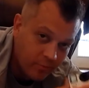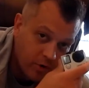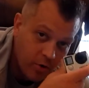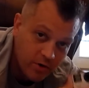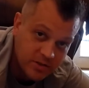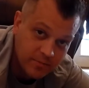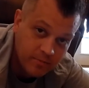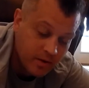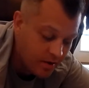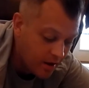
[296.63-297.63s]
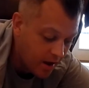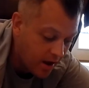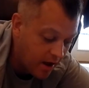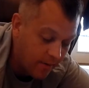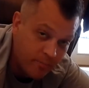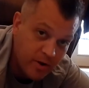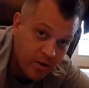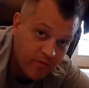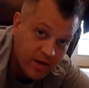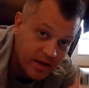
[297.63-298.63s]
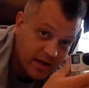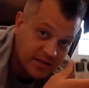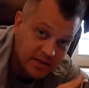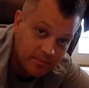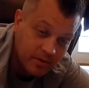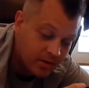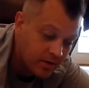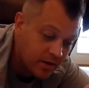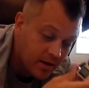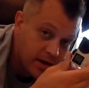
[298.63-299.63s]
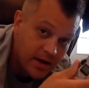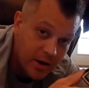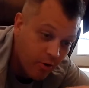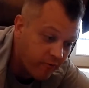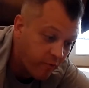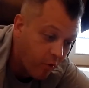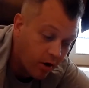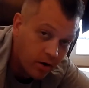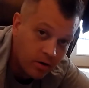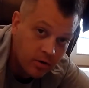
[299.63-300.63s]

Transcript: record some uh, POV, get some get a Hero 4.